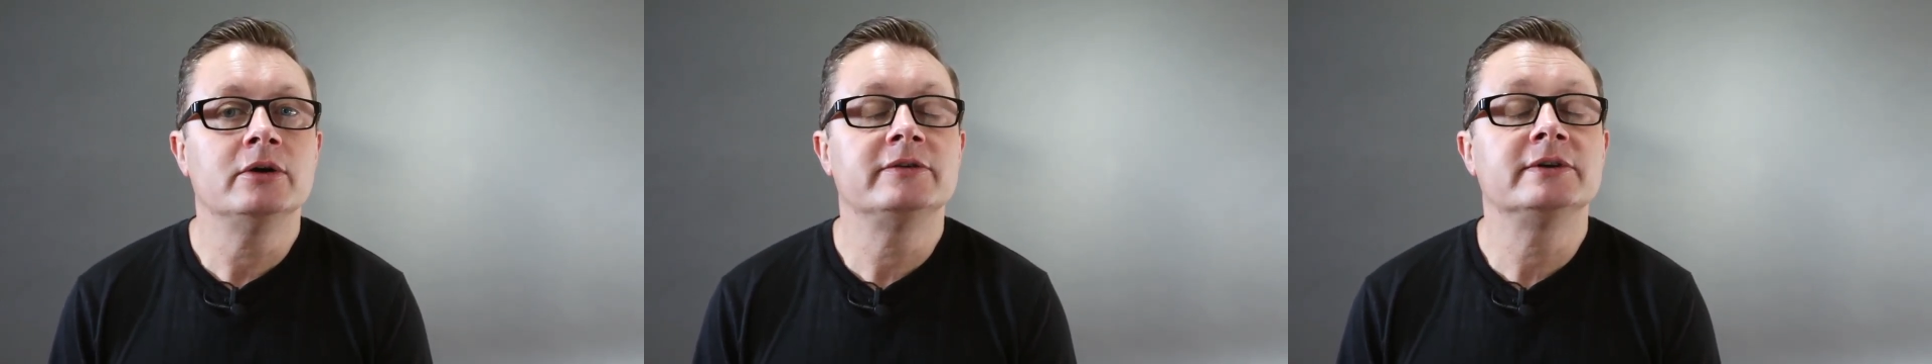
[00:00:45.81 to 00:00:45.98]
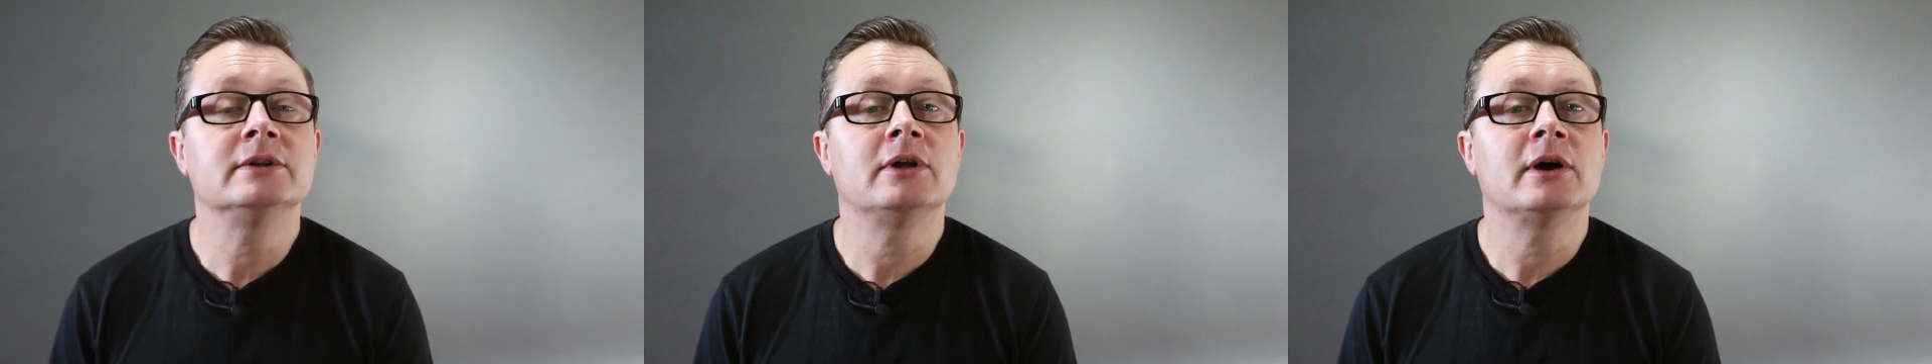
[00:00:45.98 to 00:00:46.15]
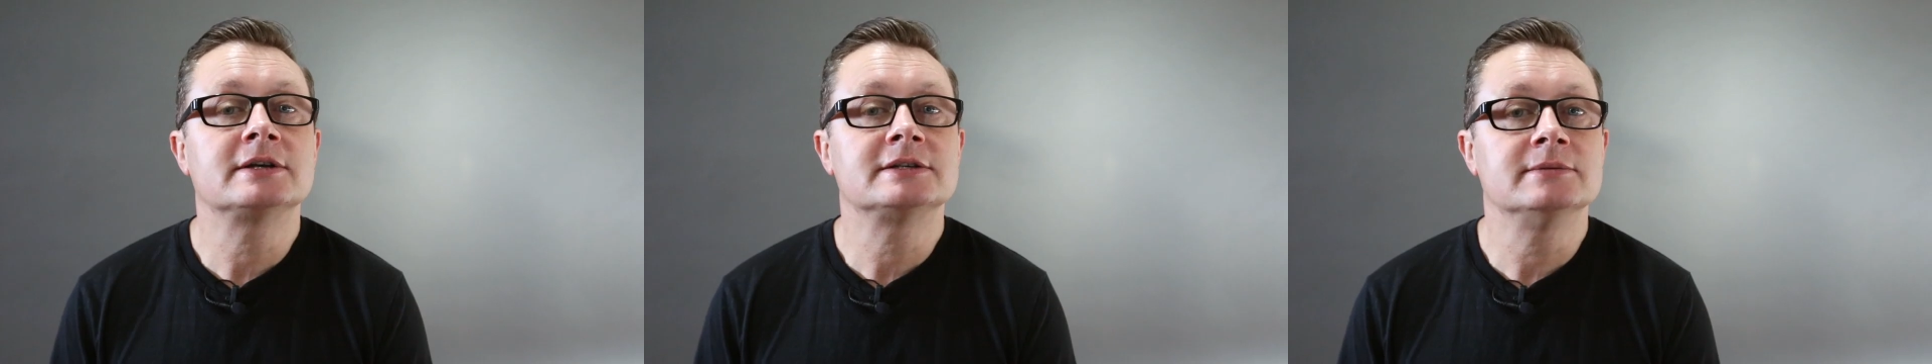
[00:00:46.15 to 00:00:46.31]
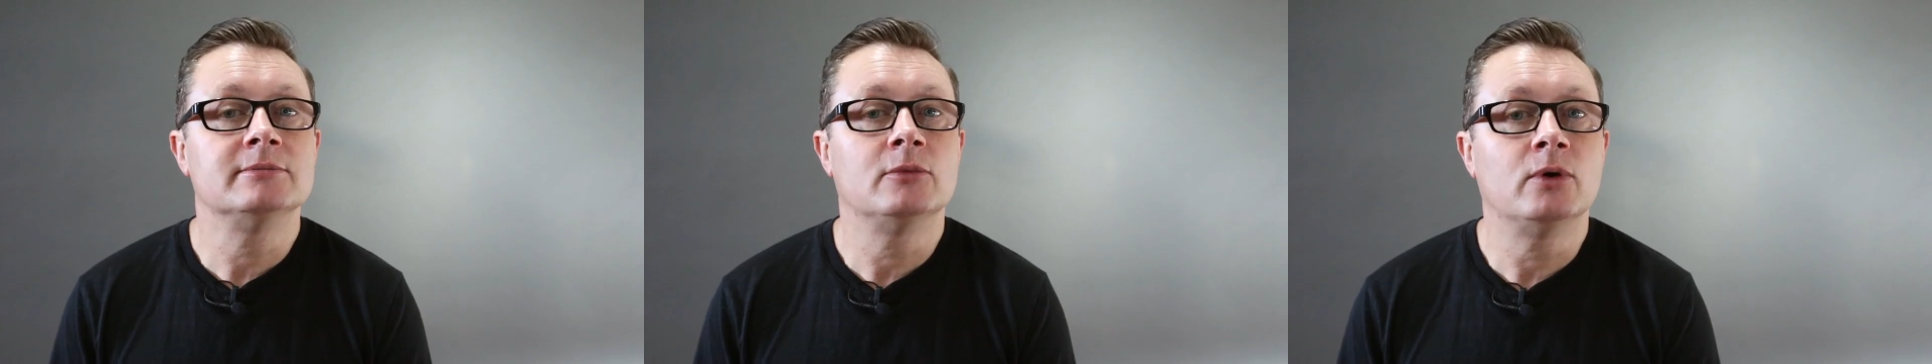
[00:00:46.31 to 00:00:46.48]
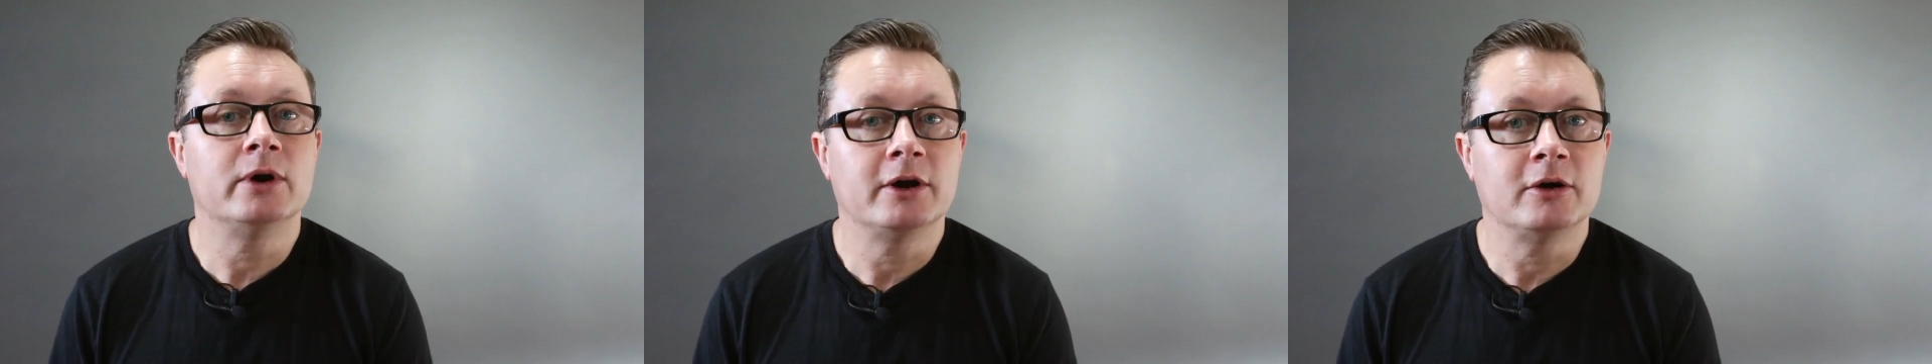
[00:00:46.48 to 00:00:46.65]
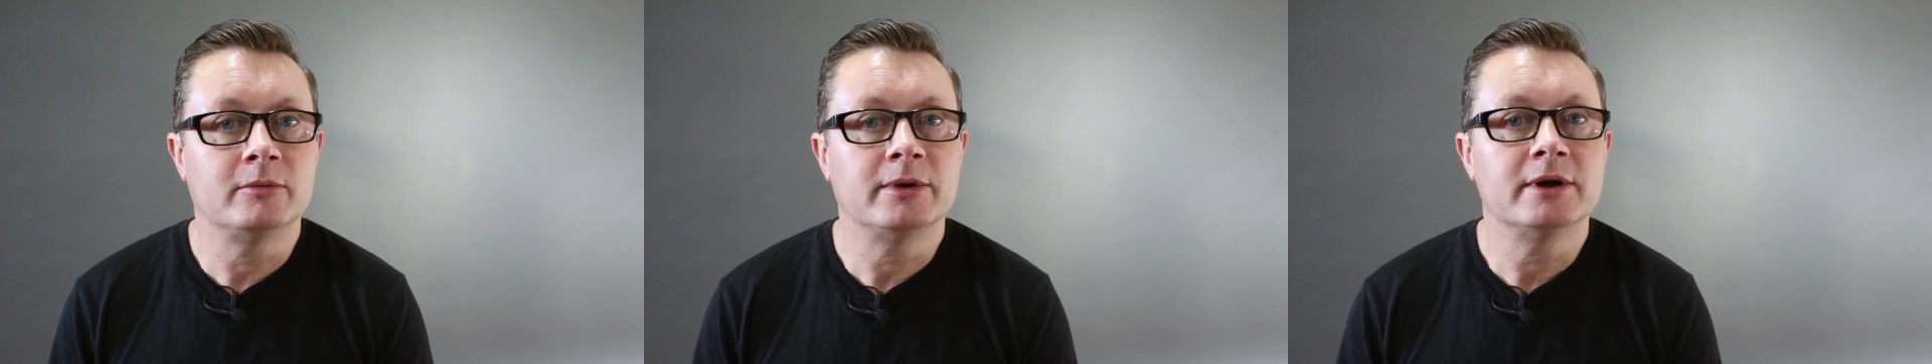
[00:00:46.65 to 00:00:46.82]
if you'd like some
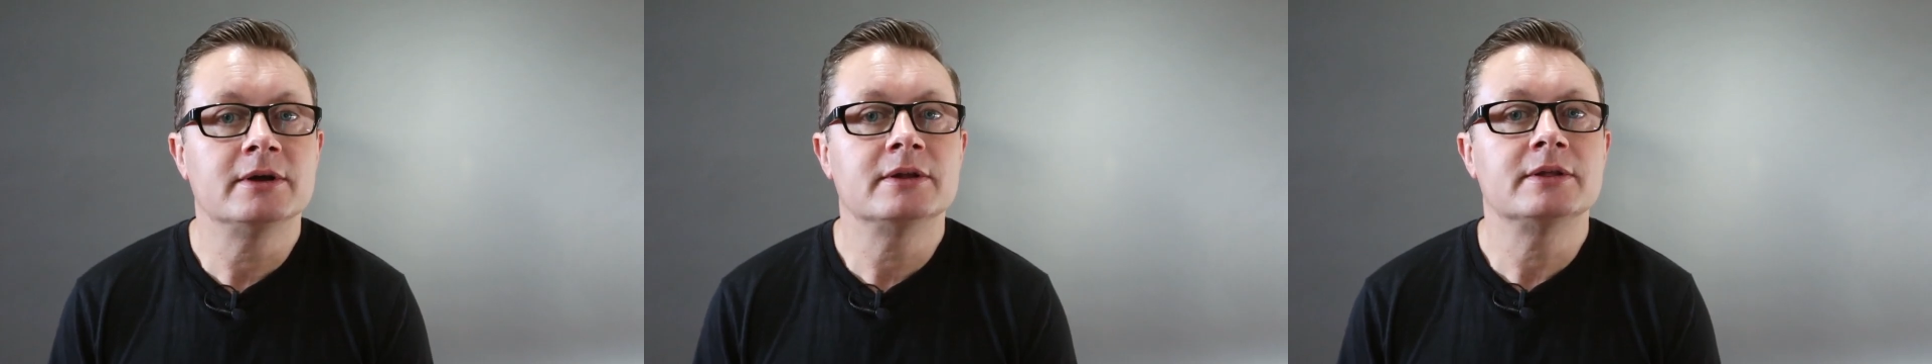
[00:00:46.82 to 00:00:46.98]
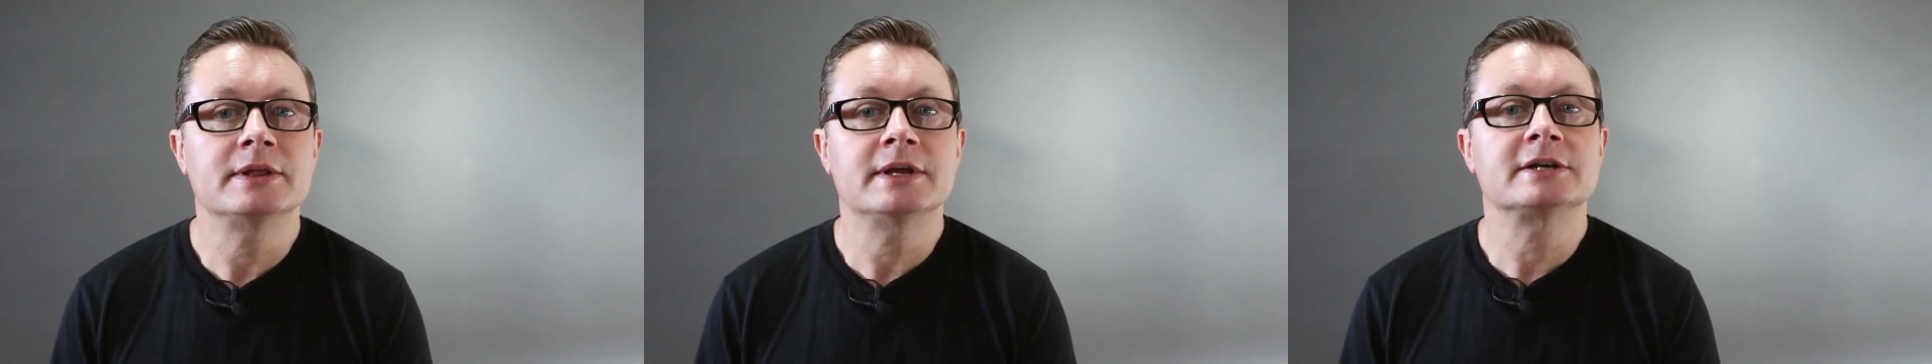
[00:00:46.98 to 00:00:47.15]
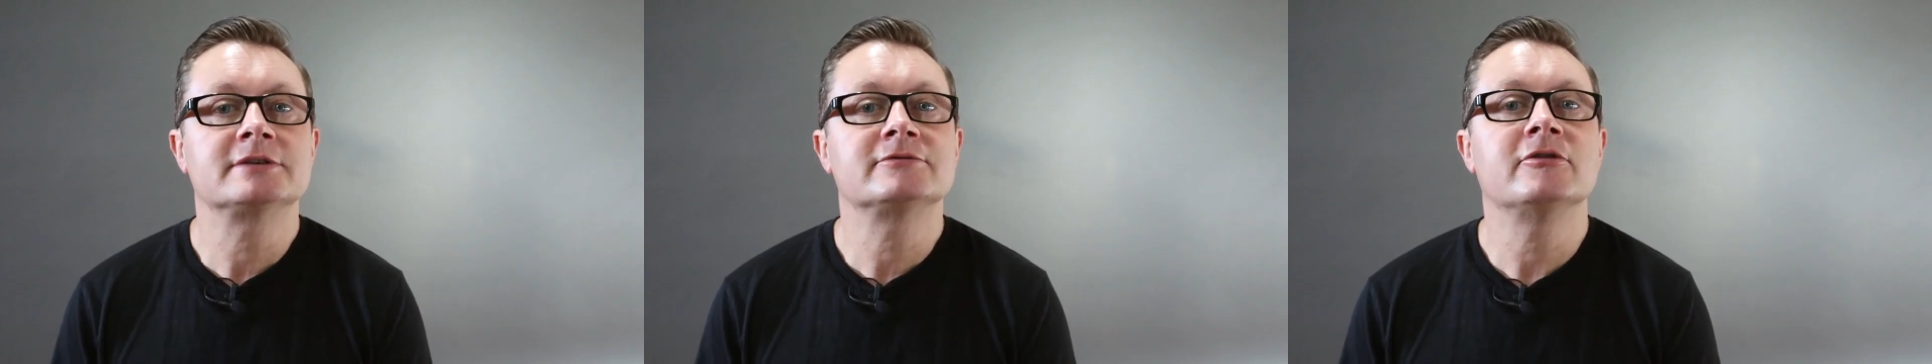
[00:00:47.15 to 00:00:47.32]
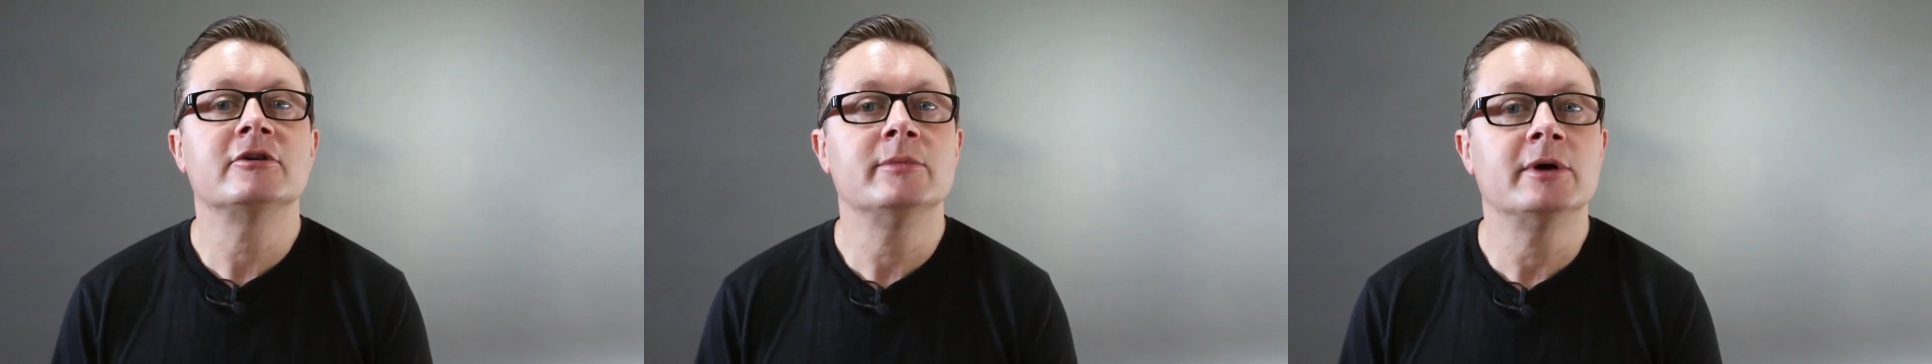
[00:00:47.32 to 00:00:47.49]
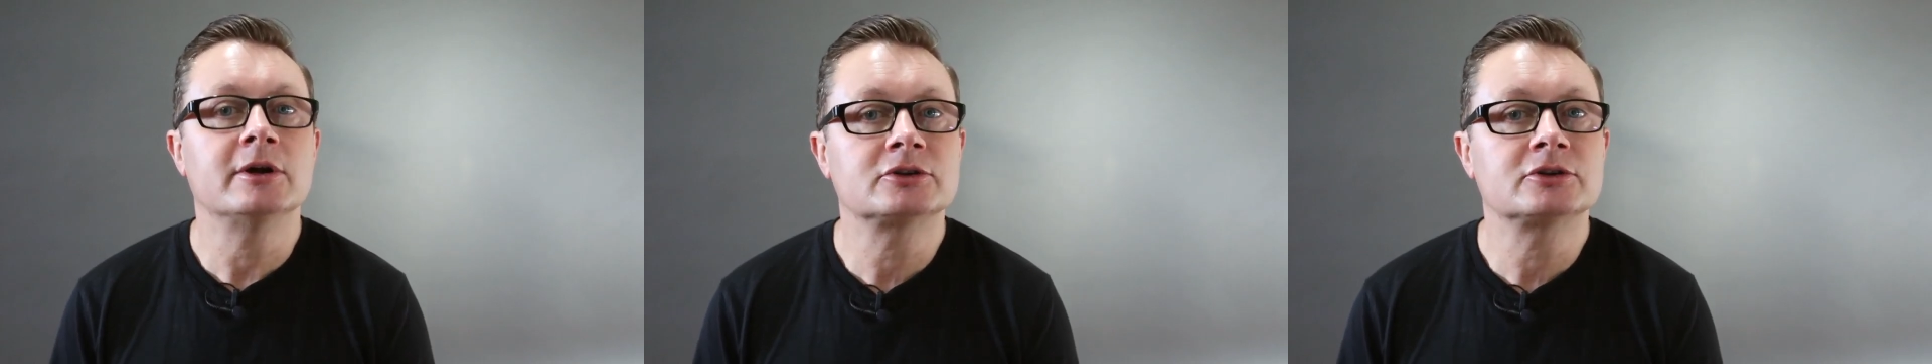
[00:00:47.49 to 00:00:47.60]
more help. Thanks very